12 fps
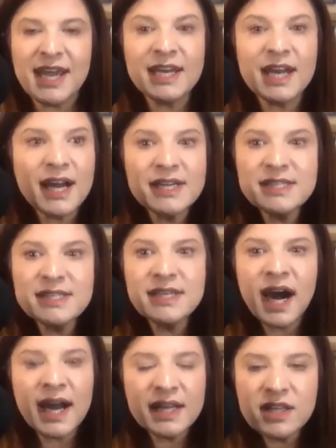And I see
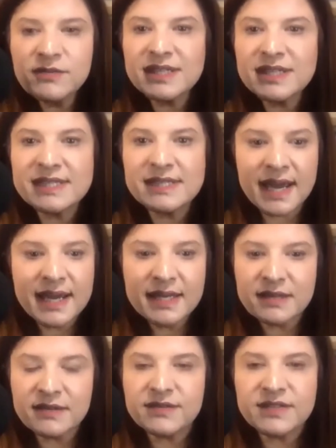high-level
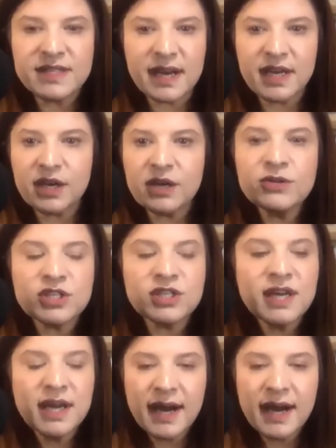executives that I coach.